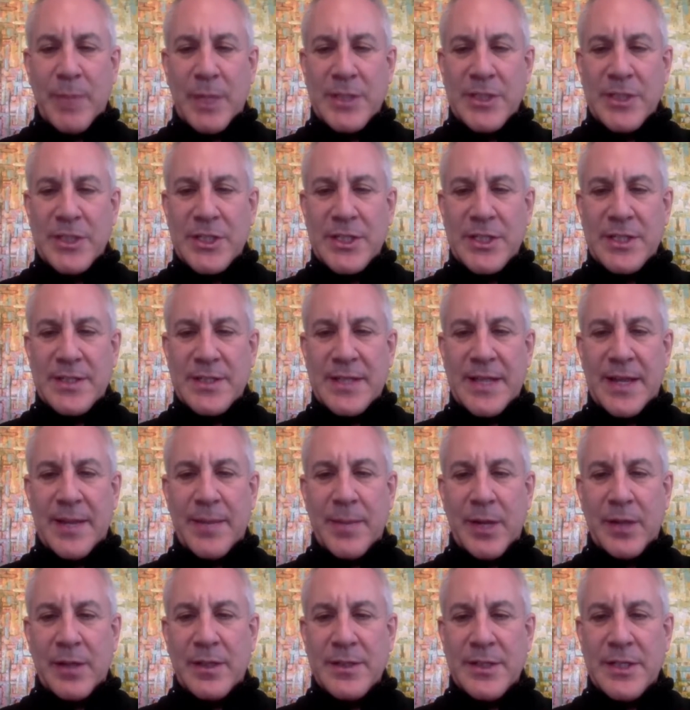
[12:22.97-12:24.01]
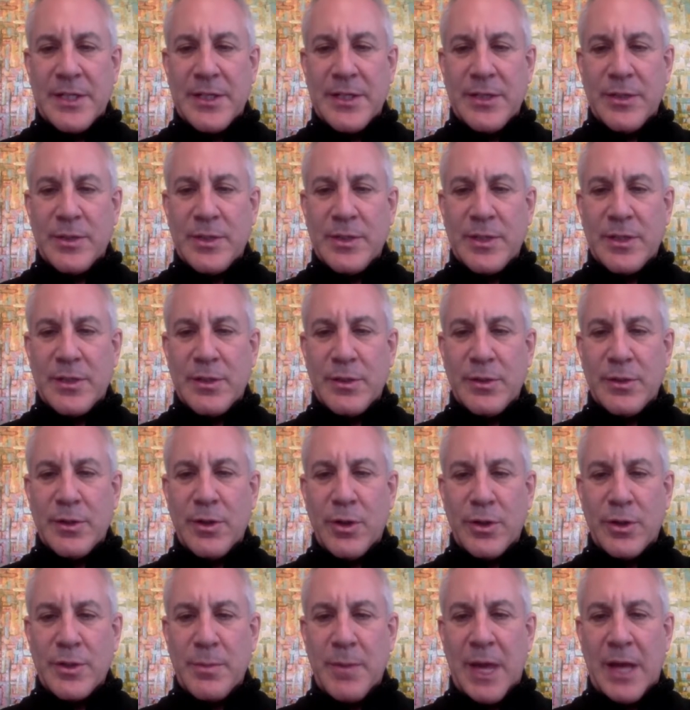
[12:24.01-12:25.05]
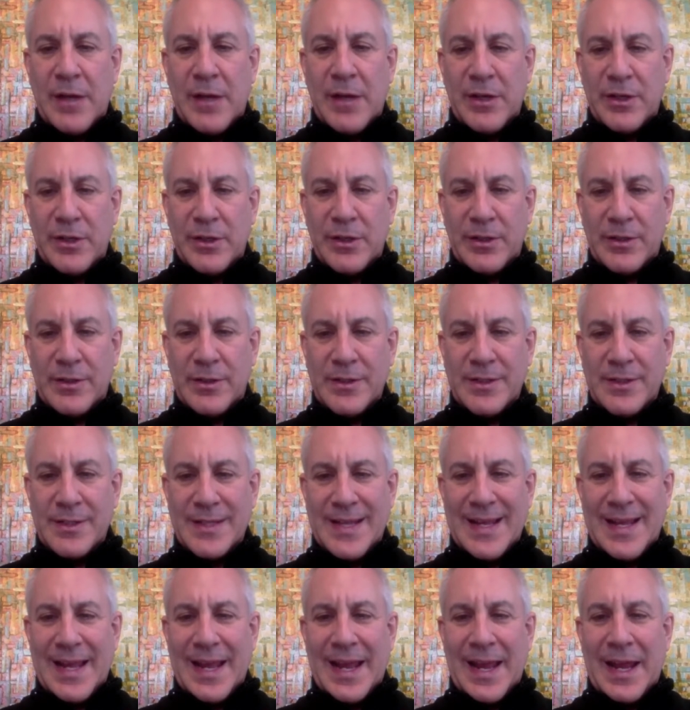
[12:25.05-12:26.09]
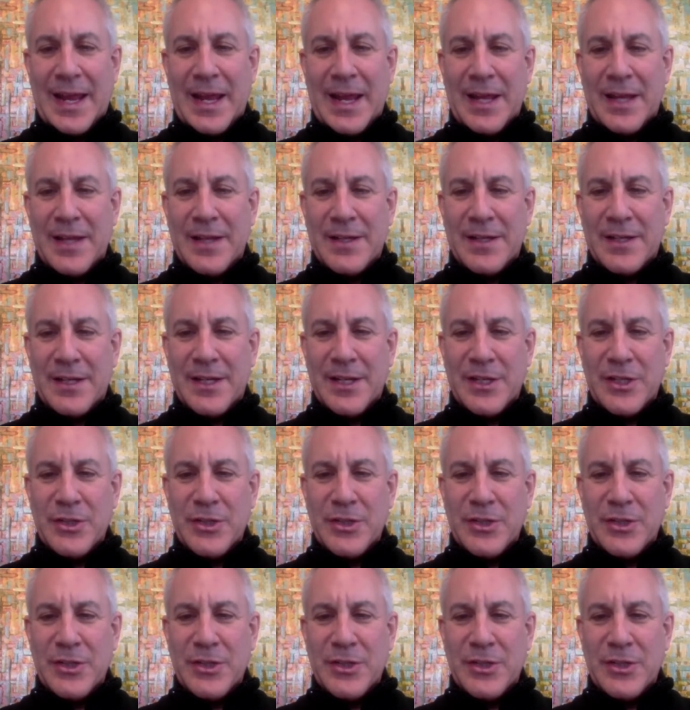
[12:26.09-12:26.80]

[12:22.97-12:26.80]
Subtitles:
have much to say about continuous glucose monitors. And can